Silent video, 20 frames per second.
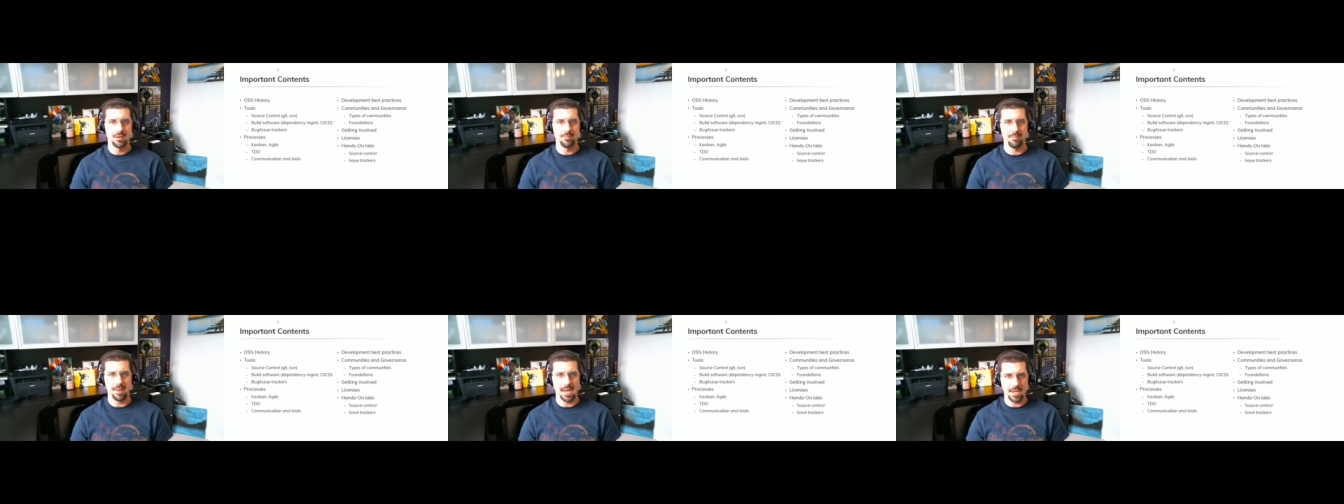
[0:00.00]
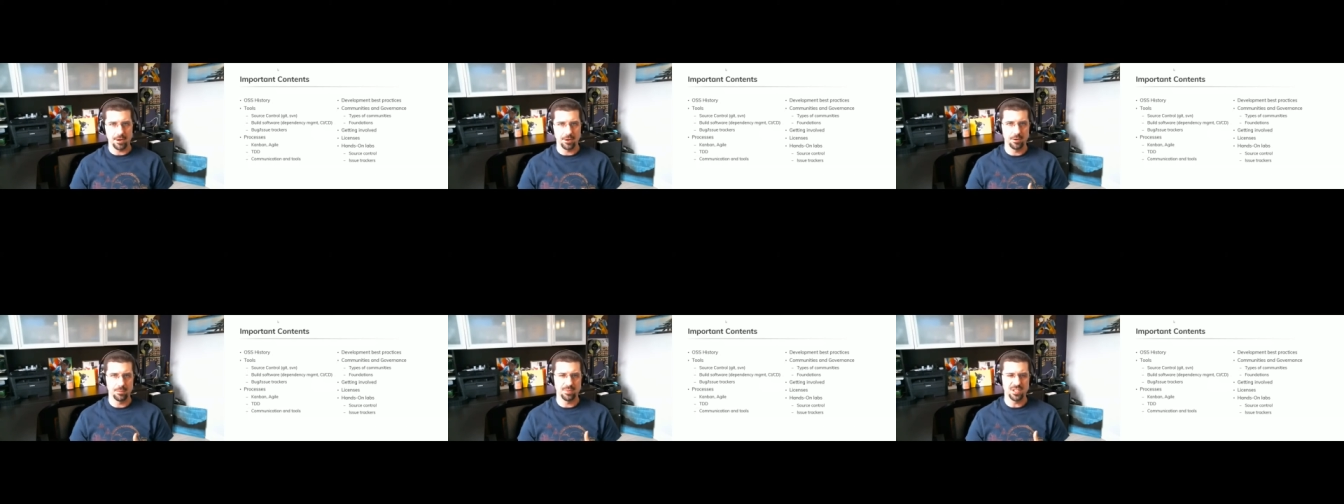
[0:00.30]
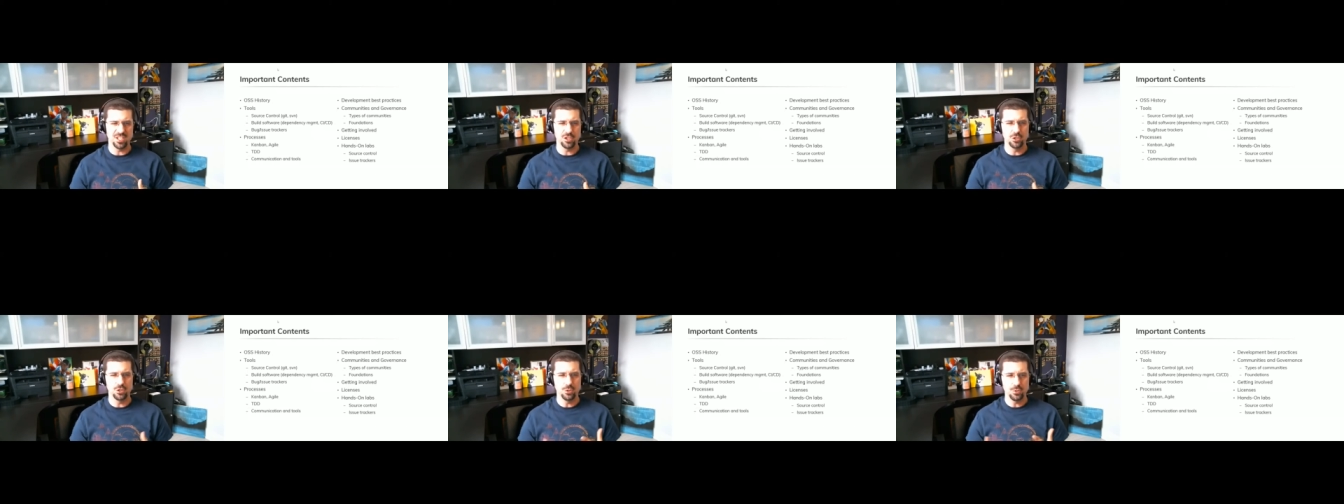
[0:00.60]
matter
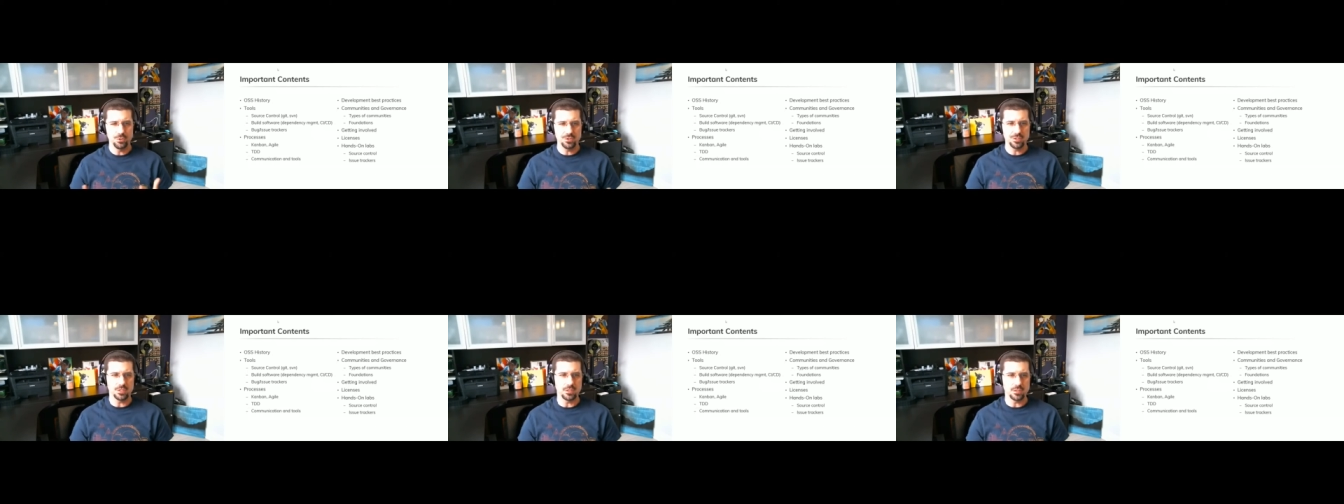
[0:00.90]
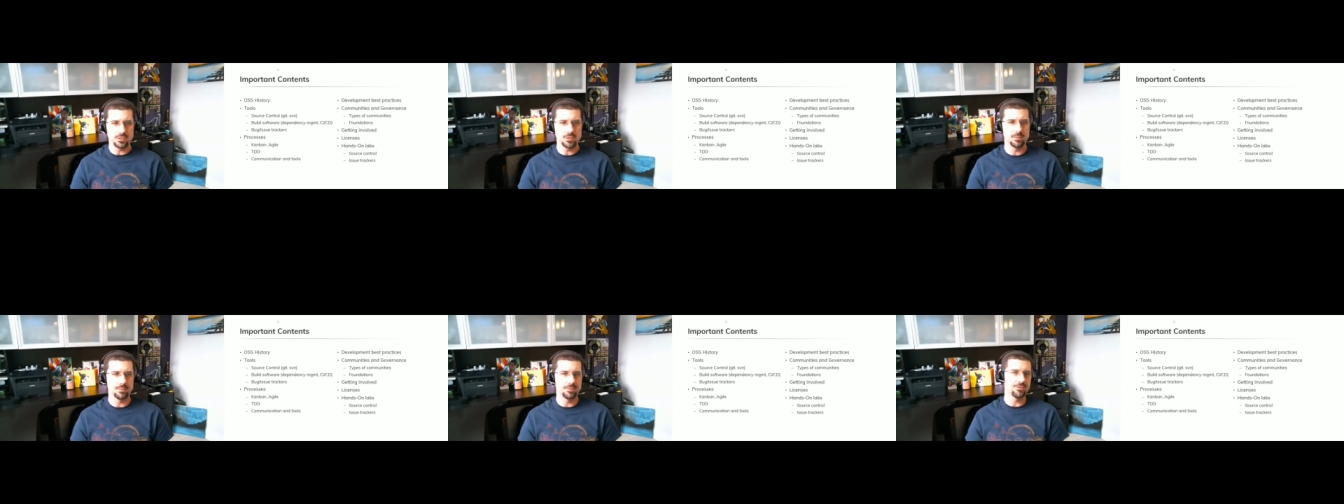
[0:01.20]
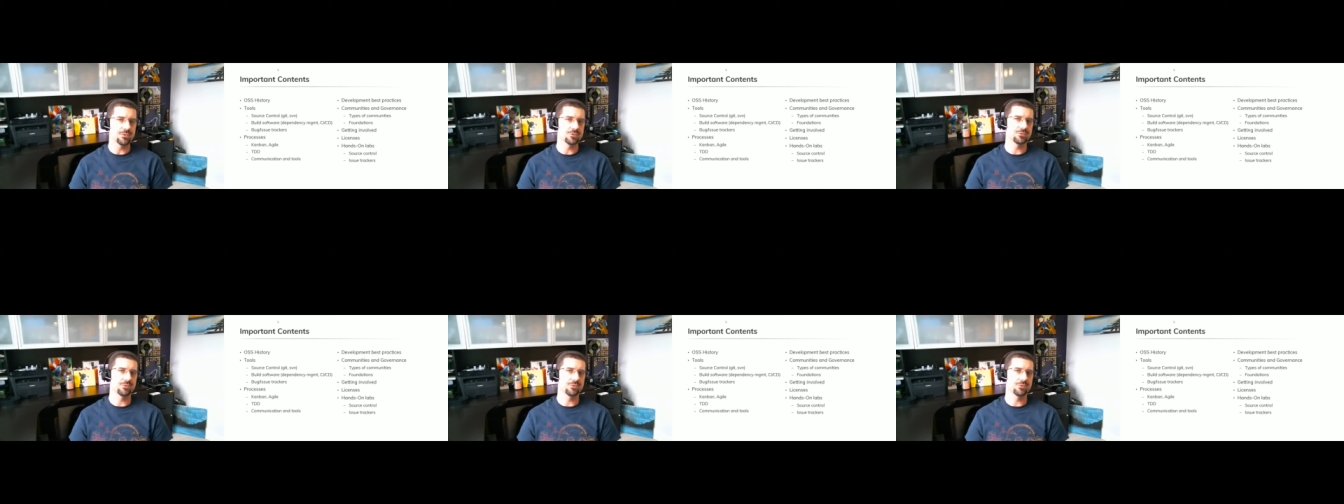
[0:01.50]
but using some of the